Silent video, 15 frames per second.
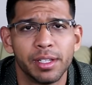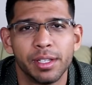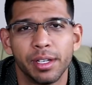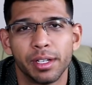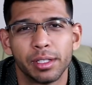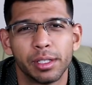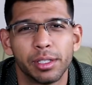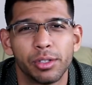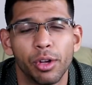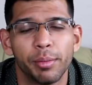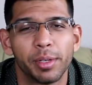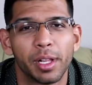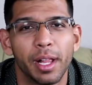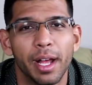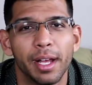easy just to show
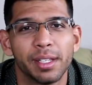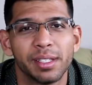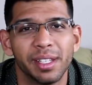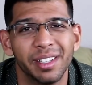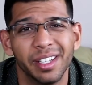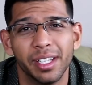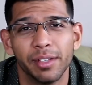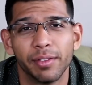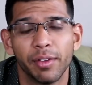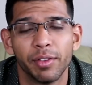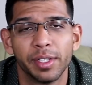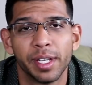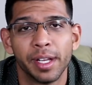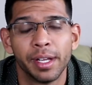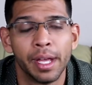up to class and leave
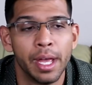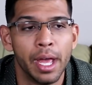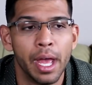every day,